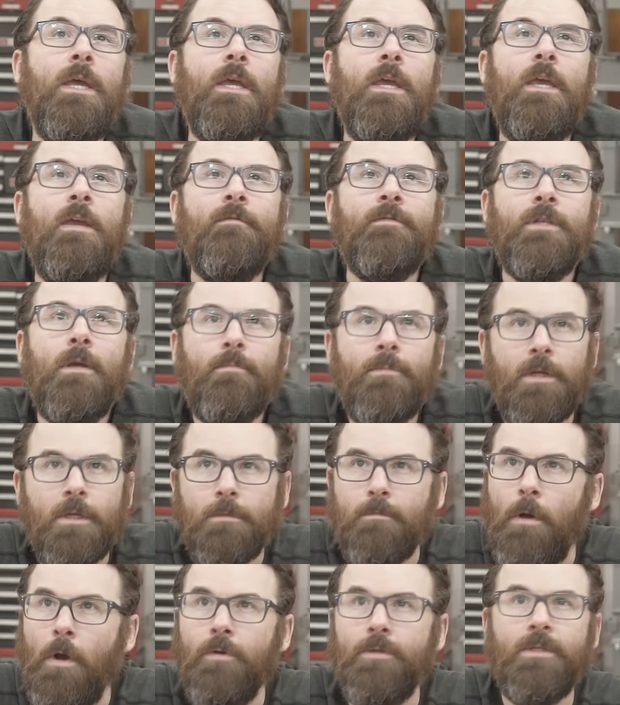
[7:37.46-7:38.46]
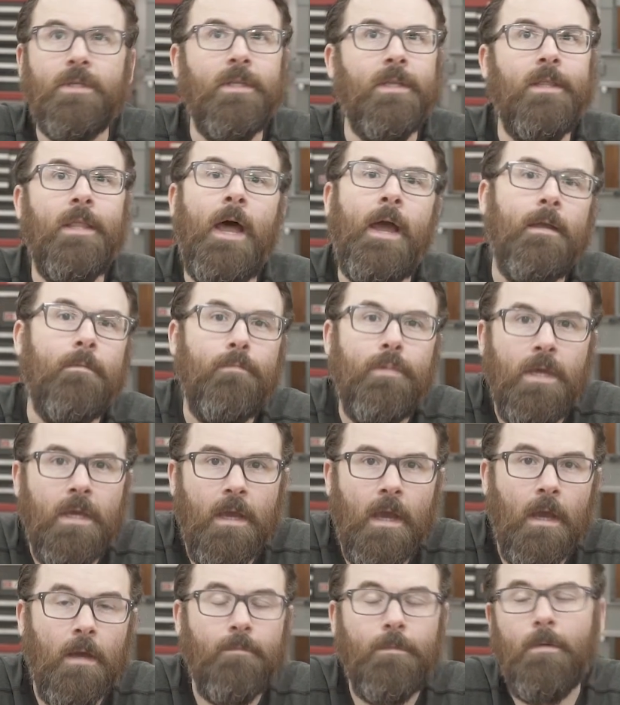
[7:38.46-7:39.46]
if something's posted at 9
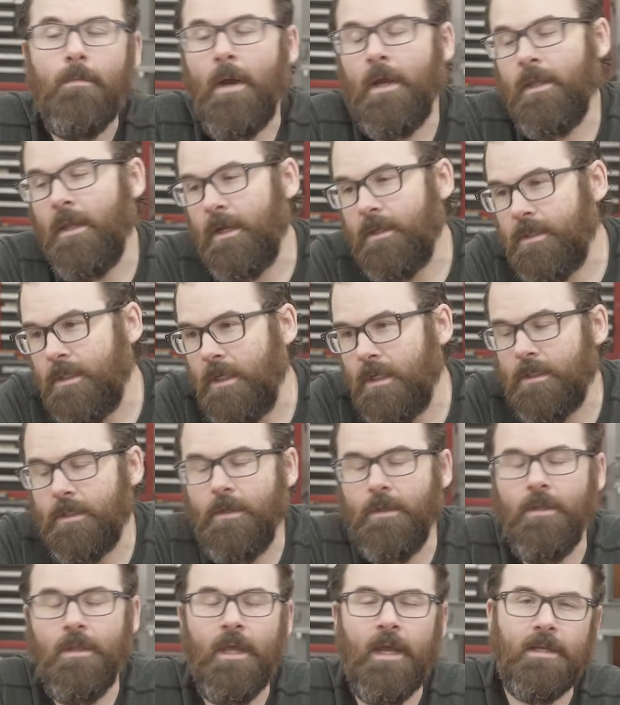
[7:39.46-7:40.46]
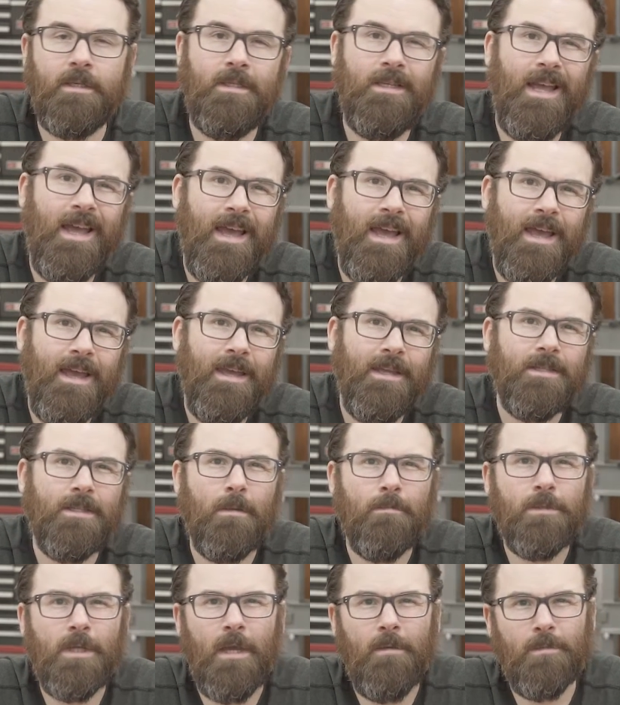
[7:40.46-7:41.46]
p.m., you might not see it till the next day.
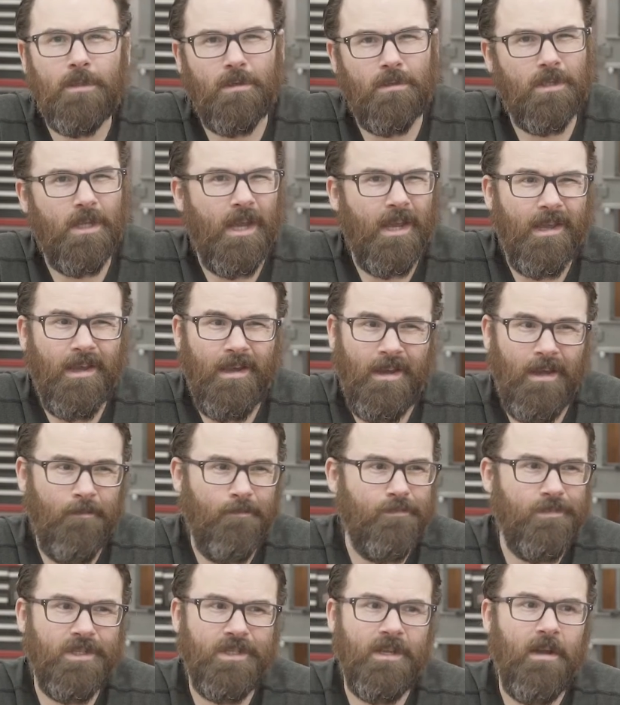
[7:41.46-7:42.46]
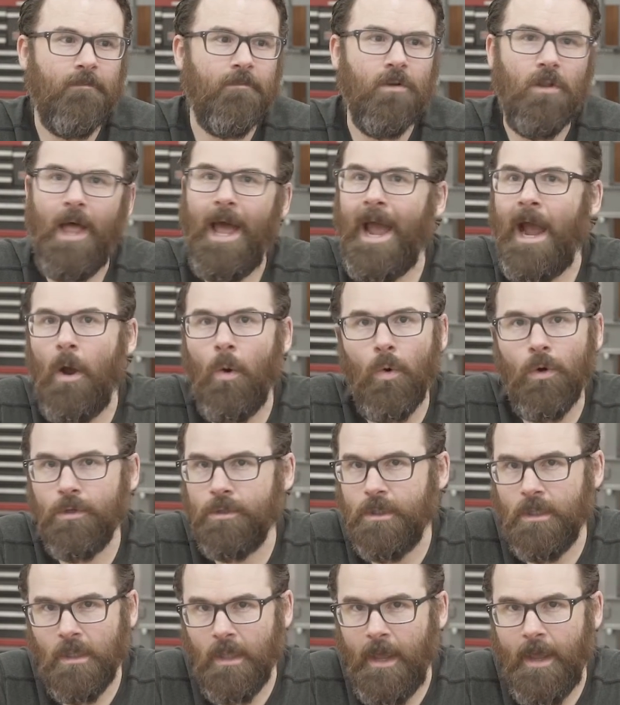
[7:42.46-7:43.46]
Sometimes there's like a several hour
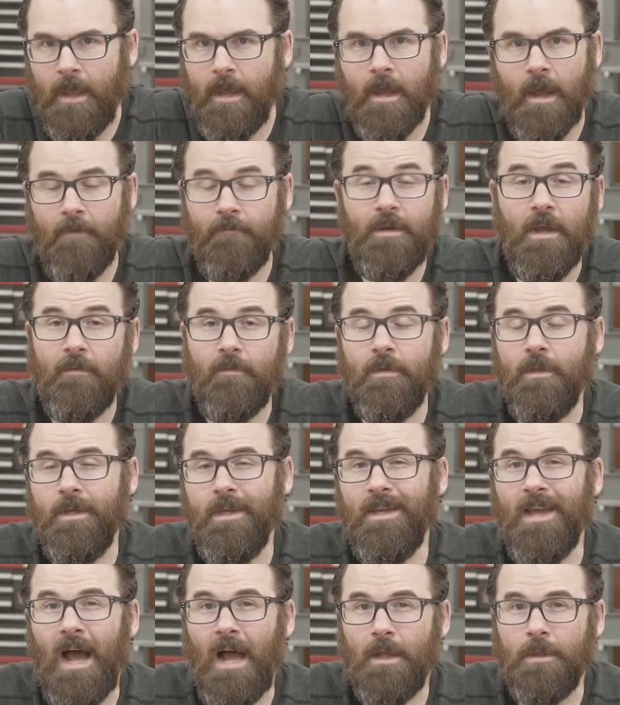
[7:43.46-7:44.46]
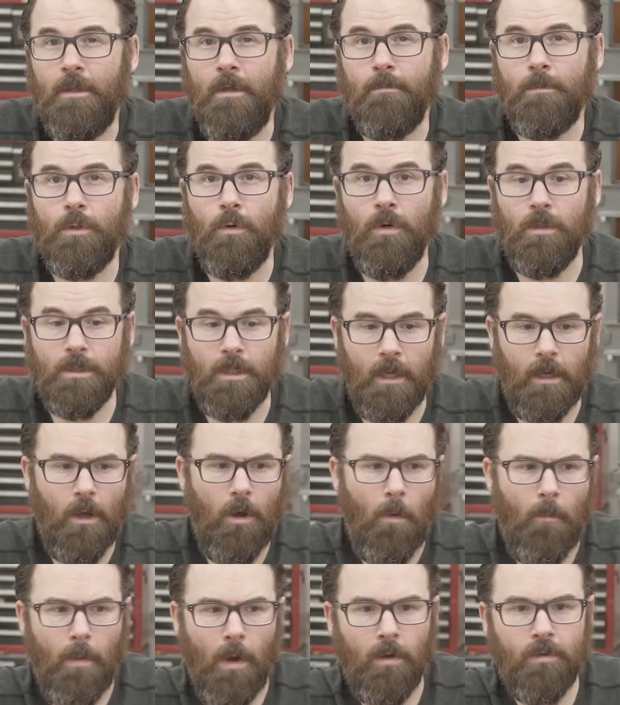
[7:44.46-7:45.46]
delay. I've definitely gotten them to where it's like,
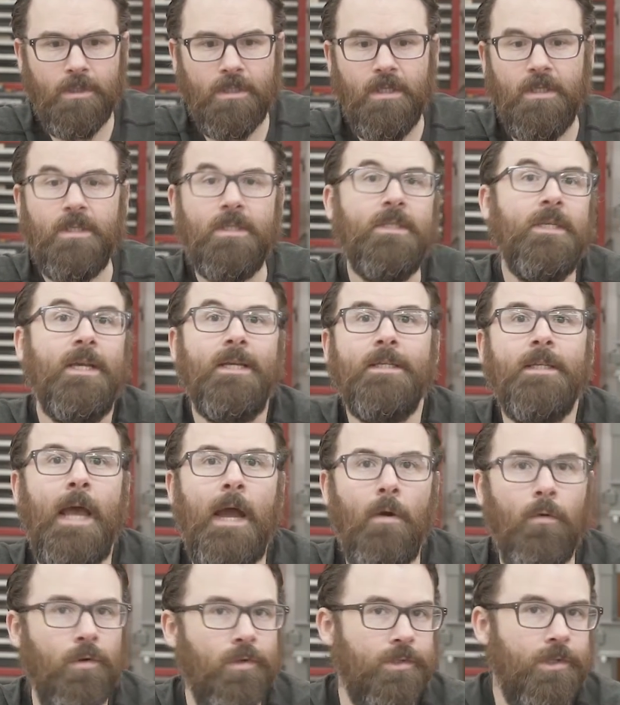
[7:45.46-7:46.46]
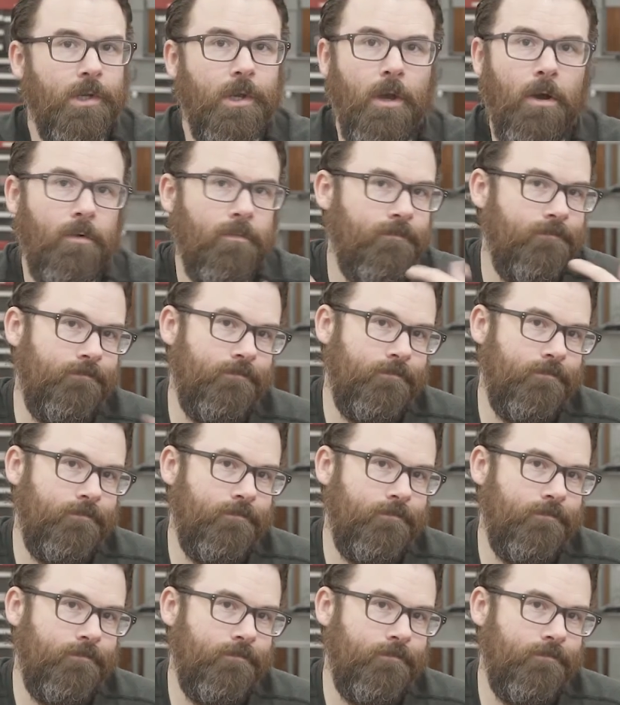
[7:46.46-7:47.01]
oh, posted 6 hours ago.